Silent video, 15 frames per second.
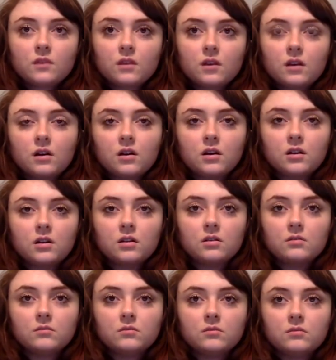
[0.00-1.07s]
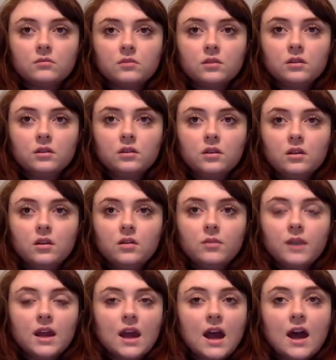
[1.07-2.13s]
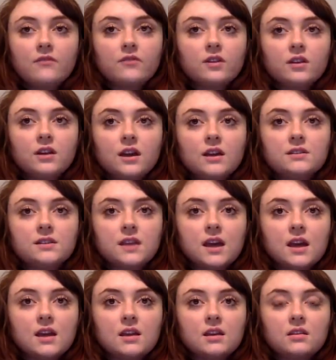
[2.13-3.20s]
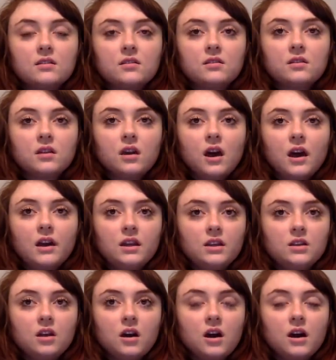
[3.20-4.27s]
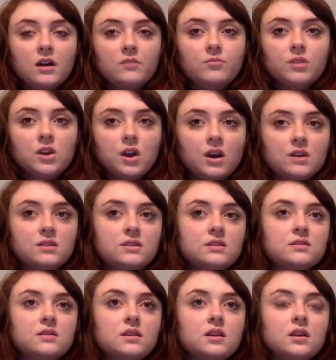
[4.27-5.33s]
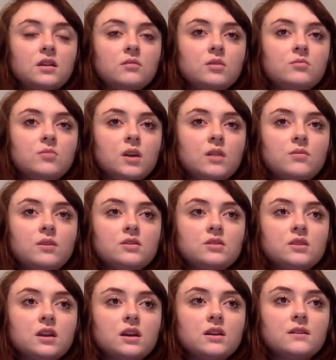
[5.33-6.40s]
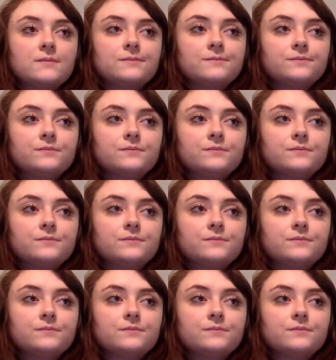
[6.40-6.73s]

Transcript: Um, but I have realized like I cannot because I mean maybe it's like